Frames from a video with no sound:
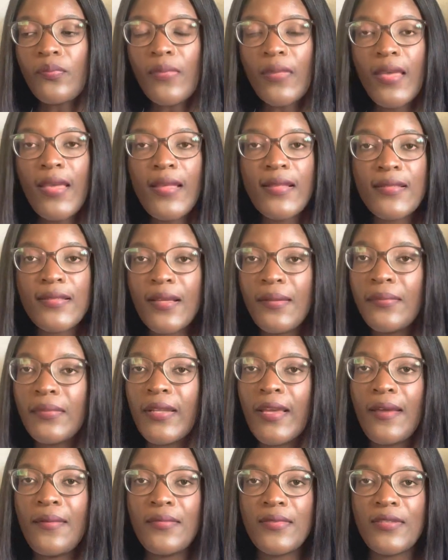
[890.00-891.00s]
and
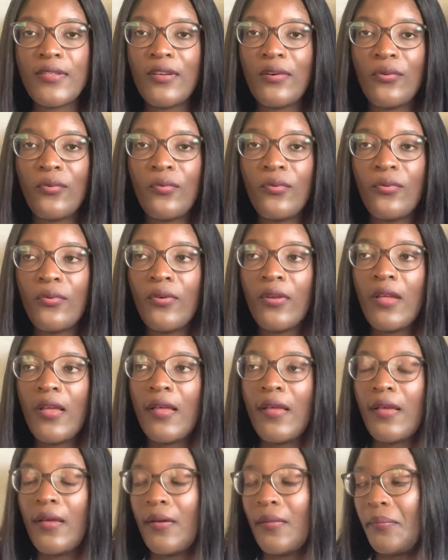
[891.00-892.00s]
sometimes they will
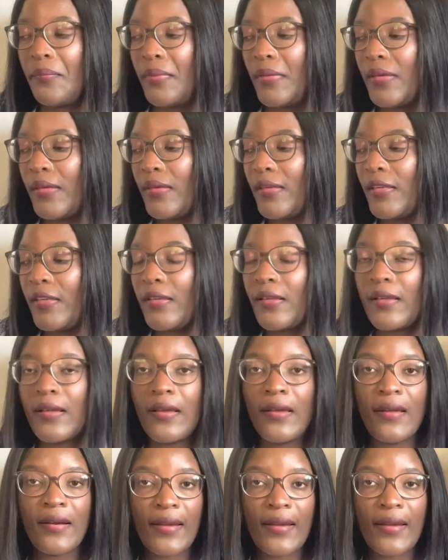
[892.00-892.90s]
be